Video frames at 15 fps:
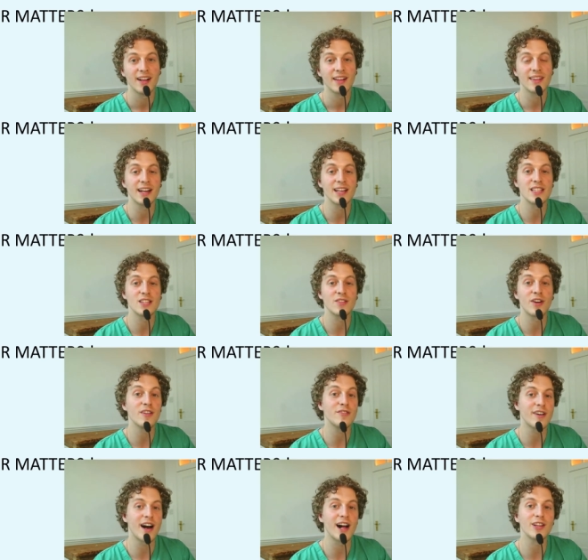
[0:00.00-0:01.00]
that it's very
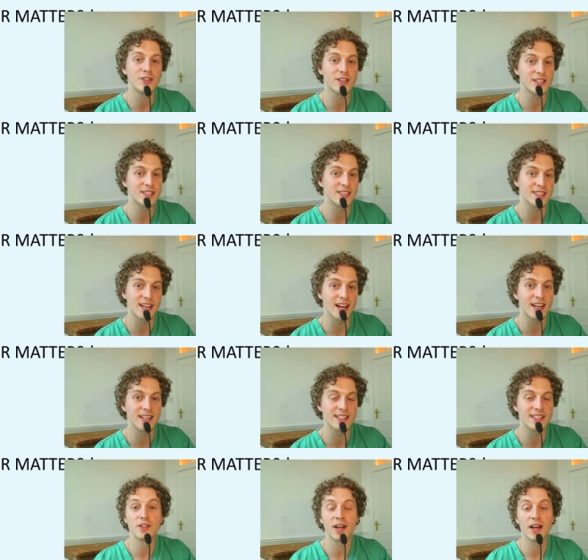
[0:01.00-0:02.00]
valued in
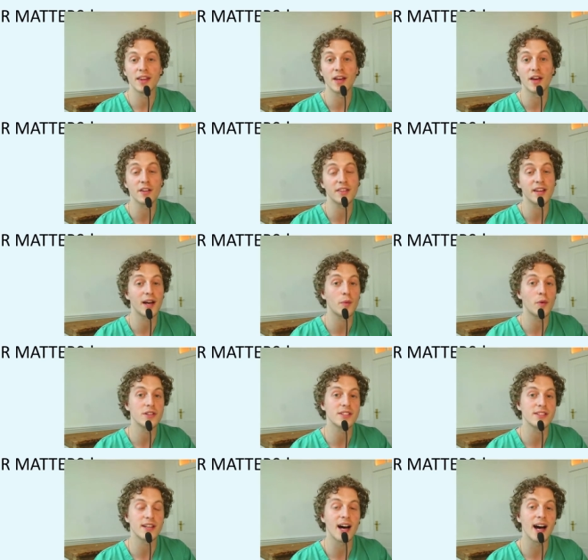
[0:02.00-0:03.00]
society. The other thing I
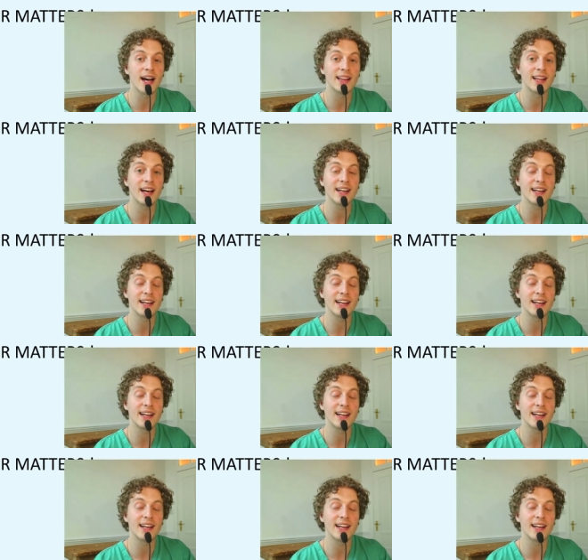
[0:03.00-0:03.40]
wanted to highlight is